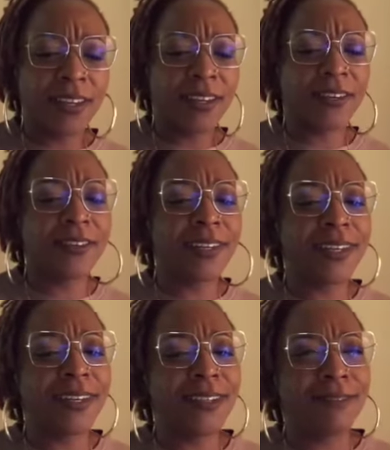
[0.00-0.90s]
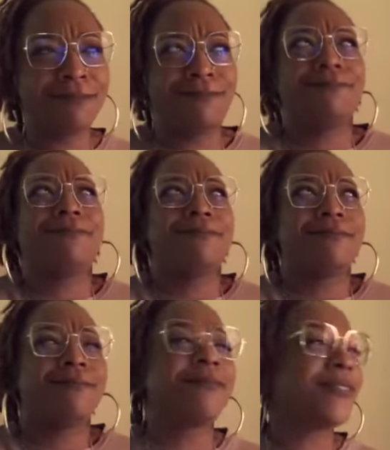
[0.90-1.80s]
And you're like,
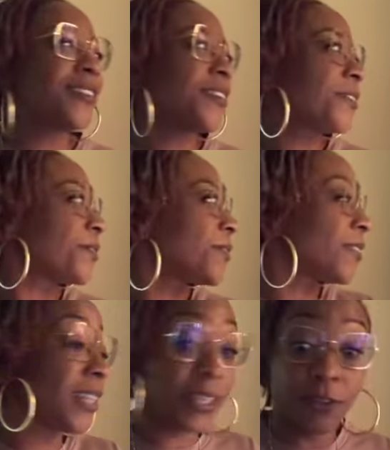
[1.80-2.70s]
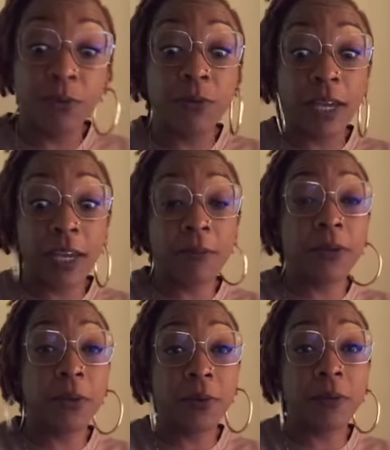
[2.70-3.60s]
no. Like, you came
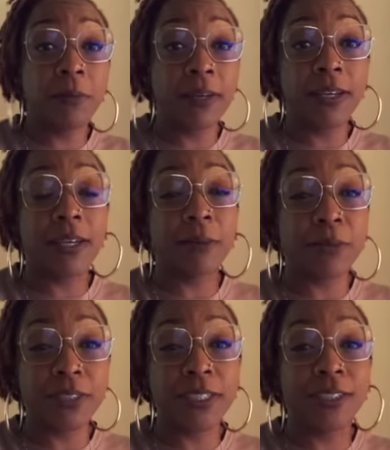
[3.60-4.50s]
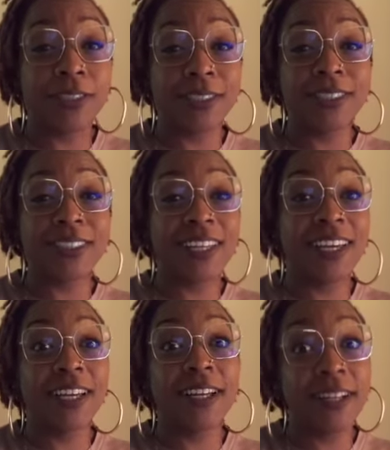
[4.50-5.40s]
in with the big Empress energy
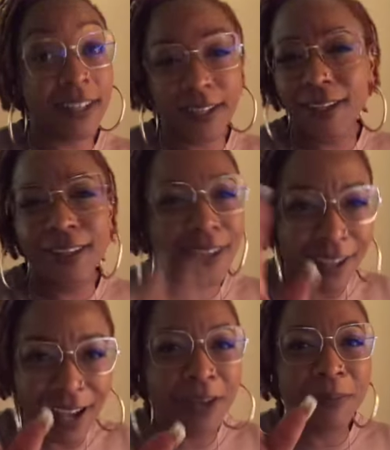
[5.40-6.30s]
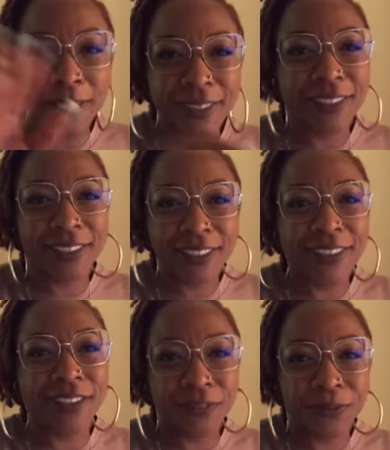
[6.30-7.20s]
saying, I'll make the
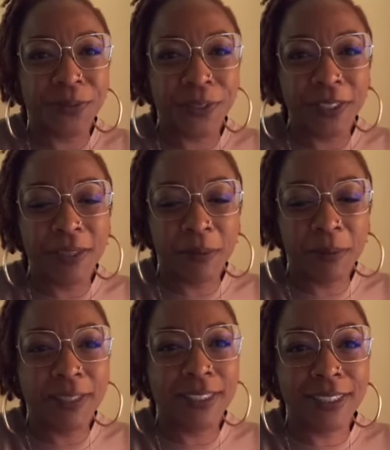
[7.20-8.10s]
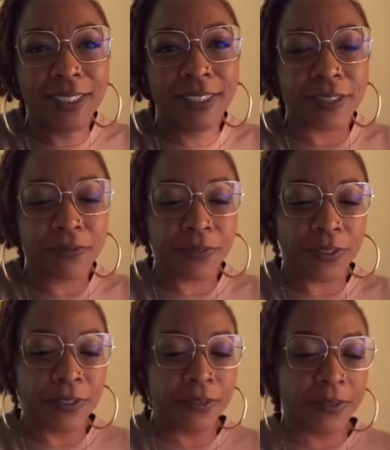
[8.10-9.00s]
decision for you. Let me make this easy for
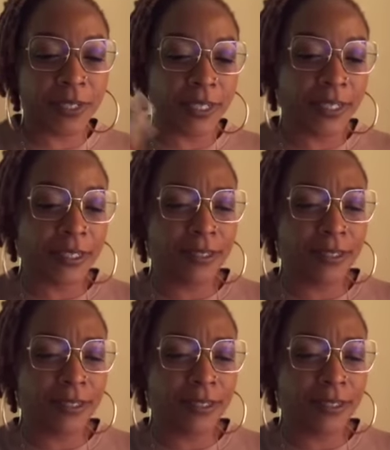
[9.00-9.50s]
you, okay?